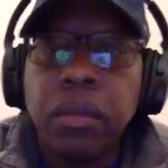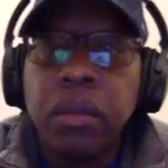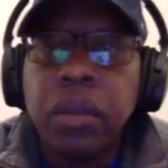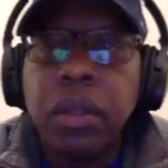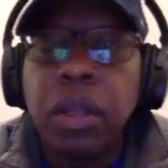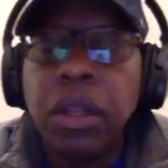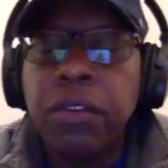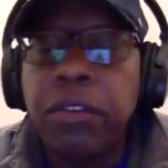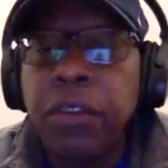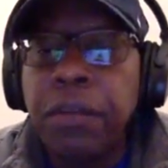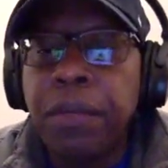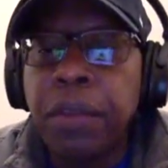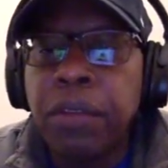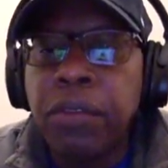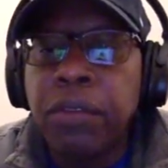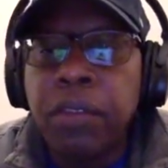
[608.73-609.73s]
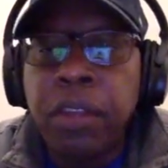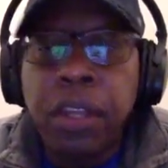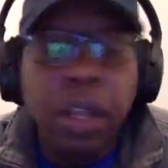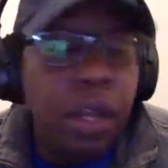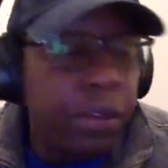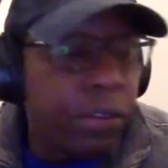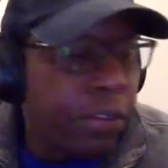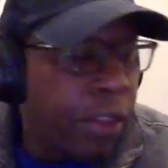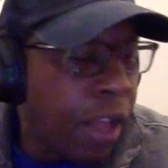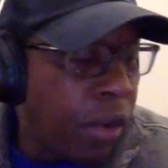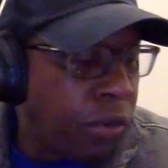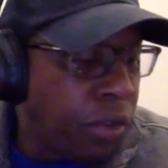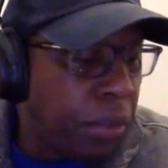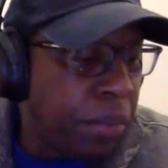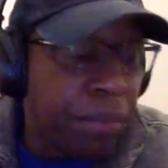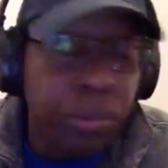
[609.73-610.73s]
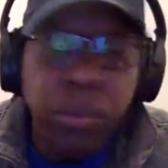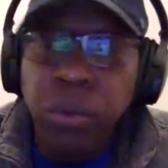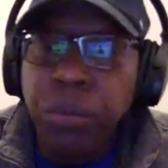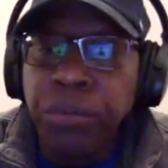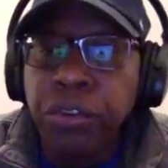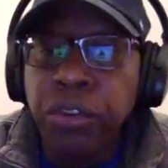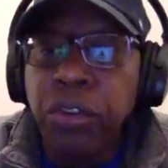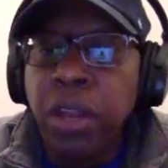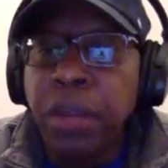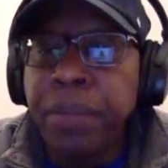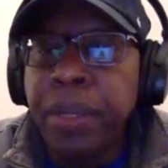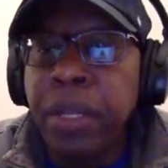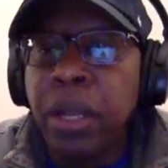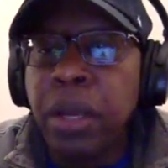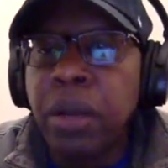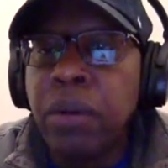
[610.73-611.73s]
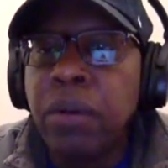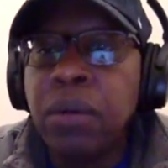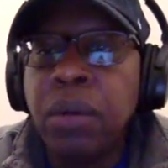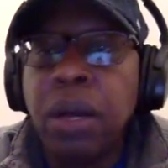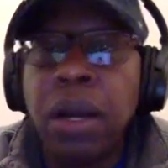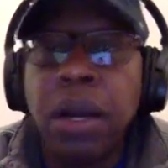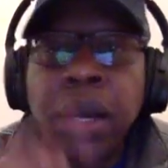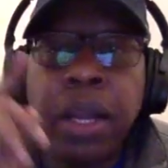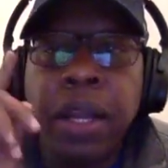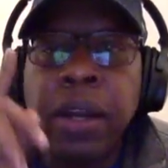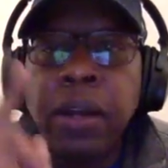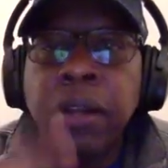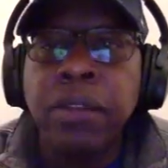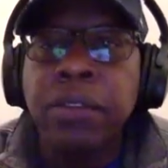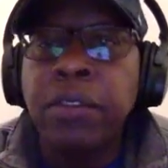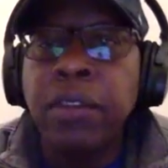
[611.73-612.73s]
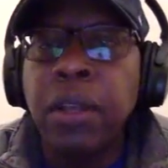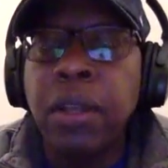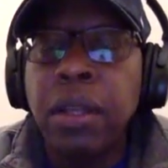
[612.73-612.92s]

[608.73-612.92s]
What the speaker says: Let's see if the sound improves. You let me know. Hang on a sec.